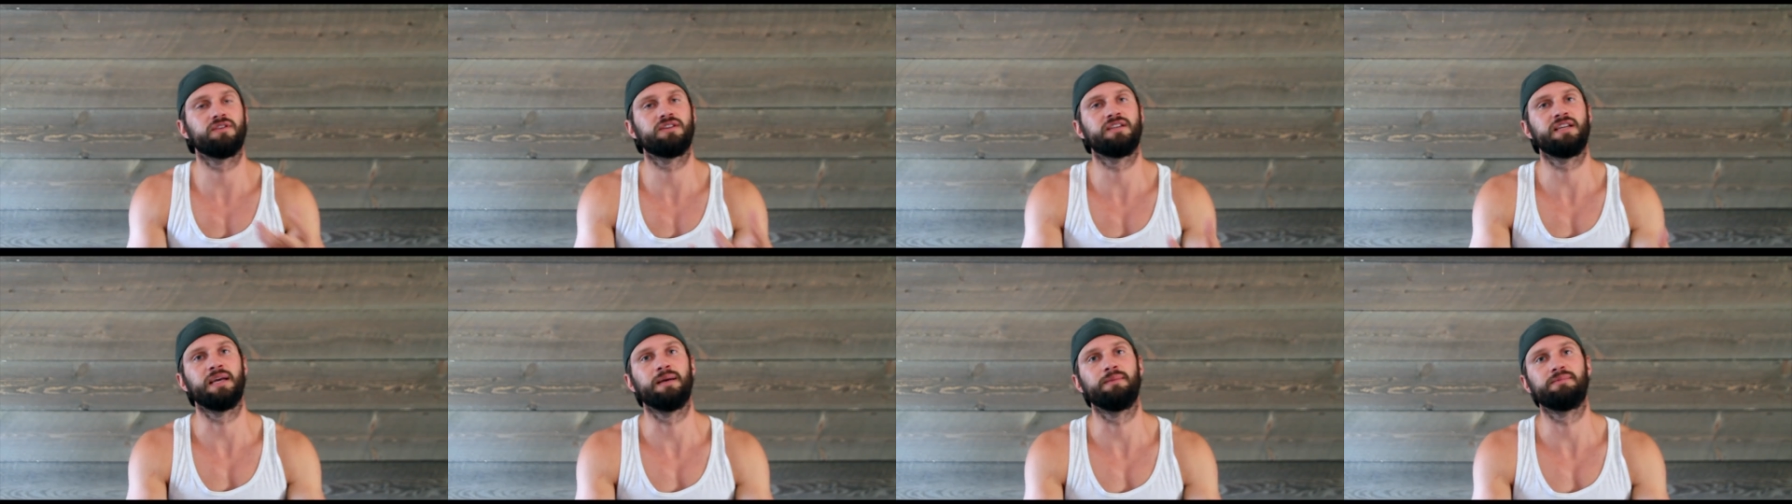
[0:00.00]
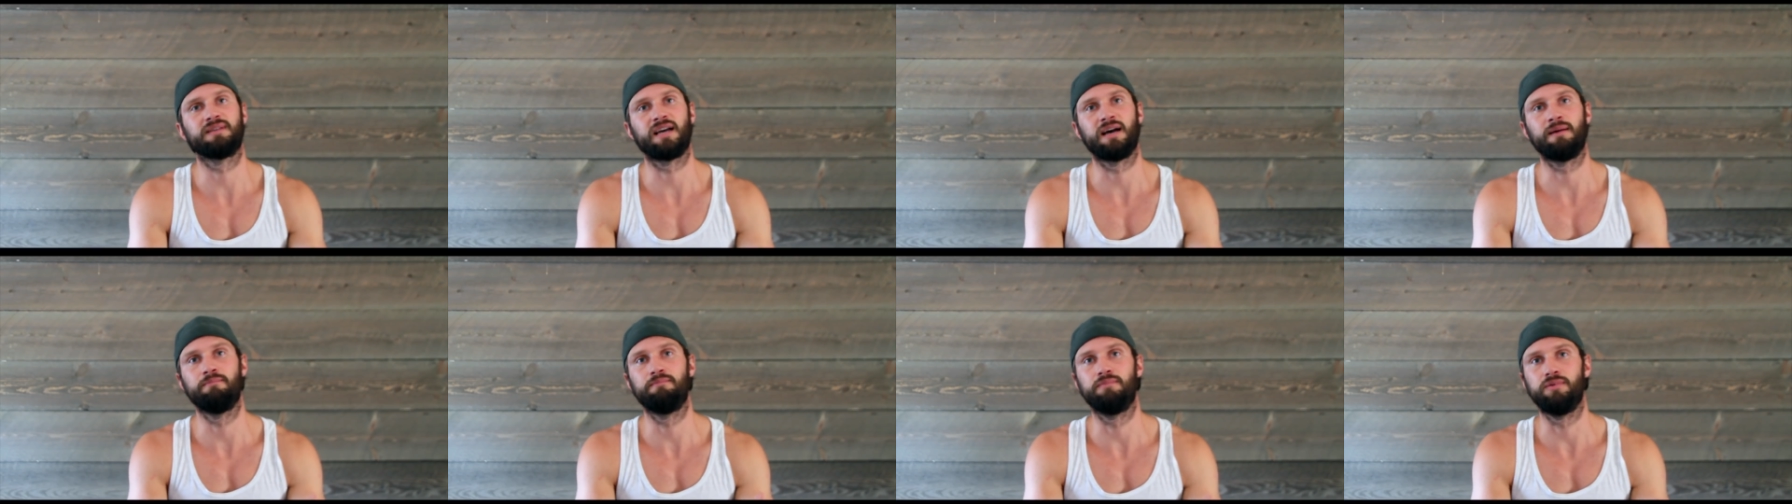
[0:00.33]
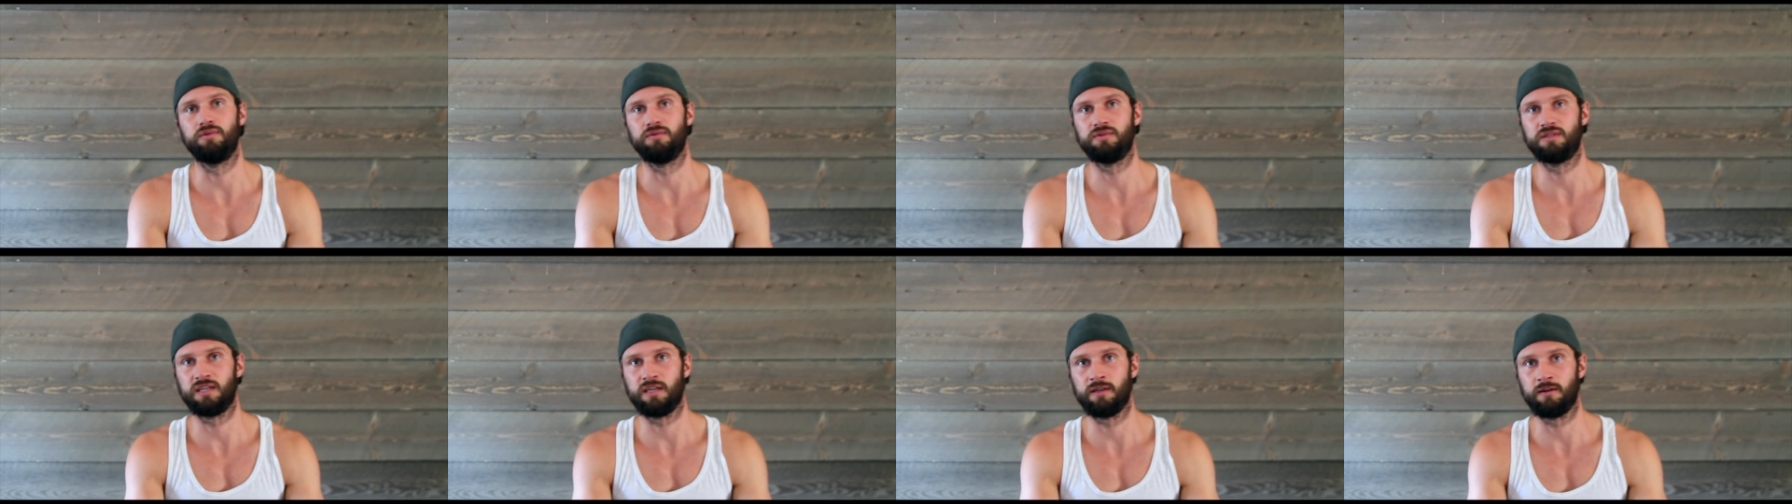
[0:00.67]
tips on
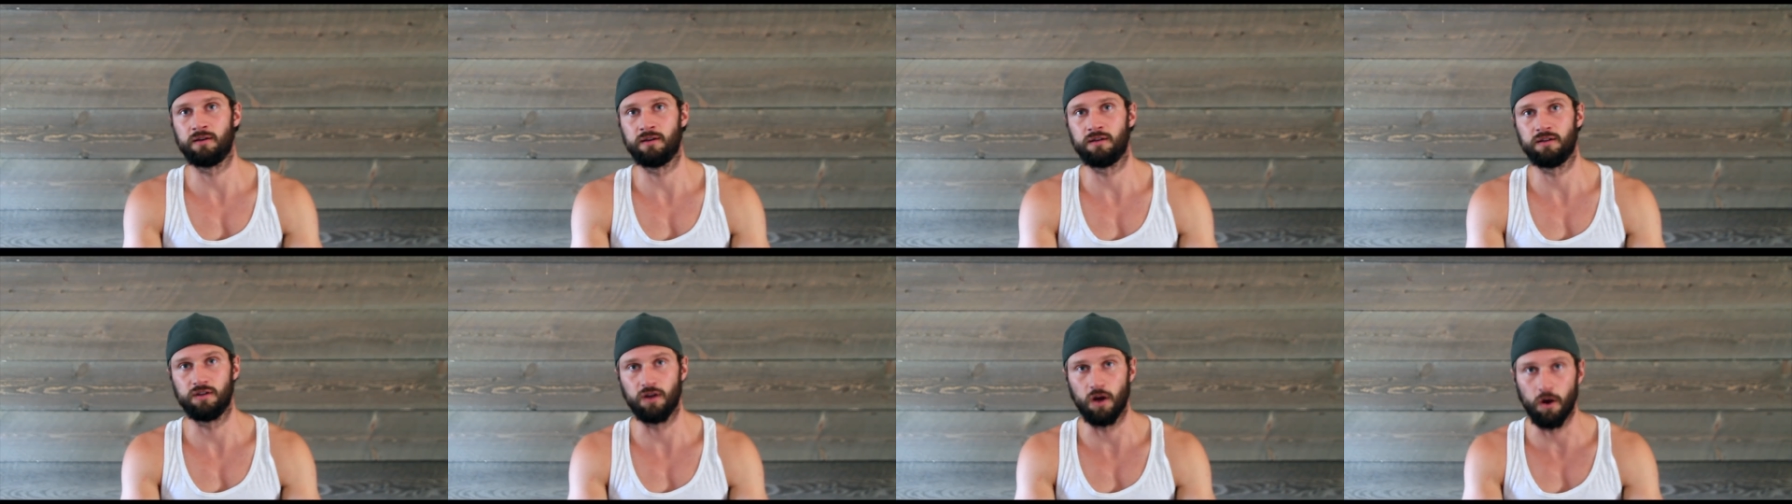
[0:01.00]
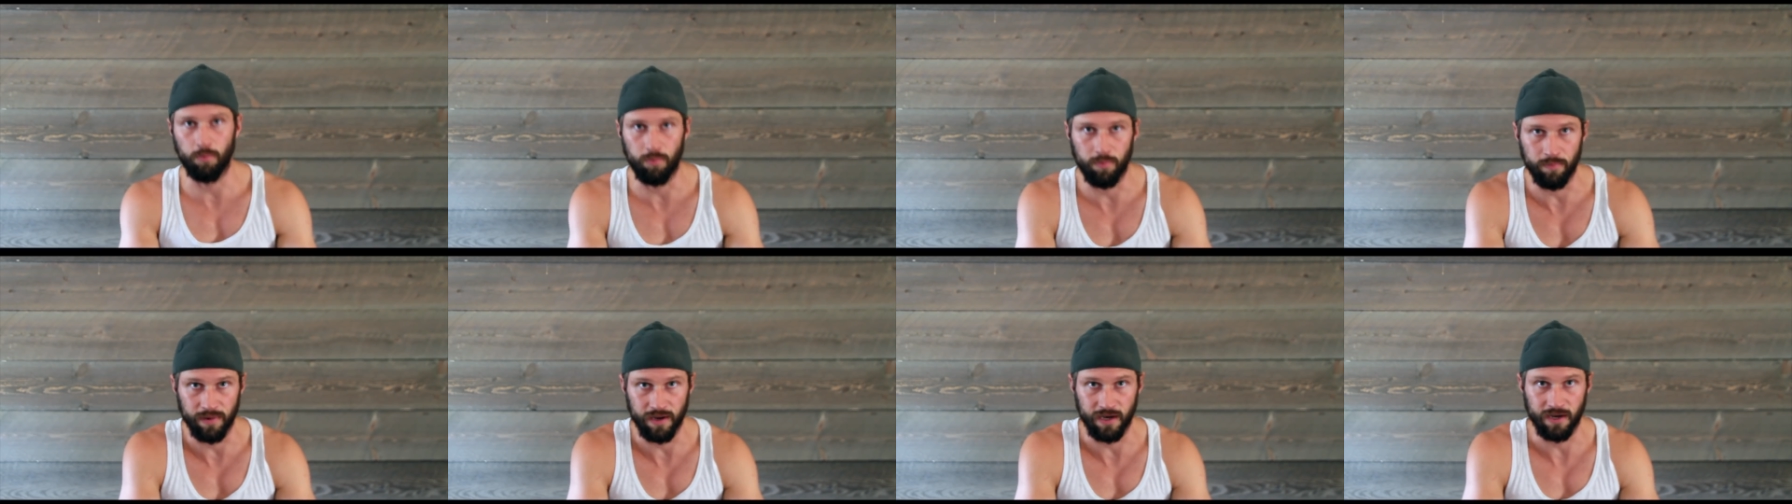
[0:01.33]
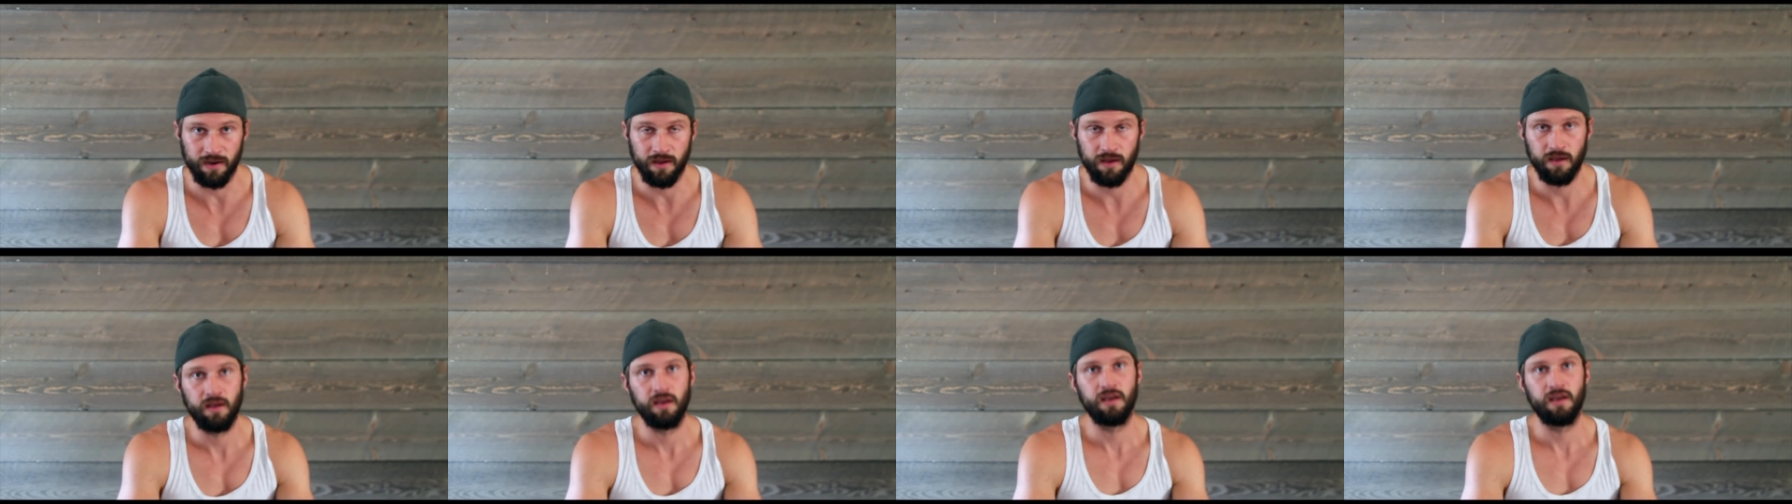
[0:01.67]
boosting dopamine.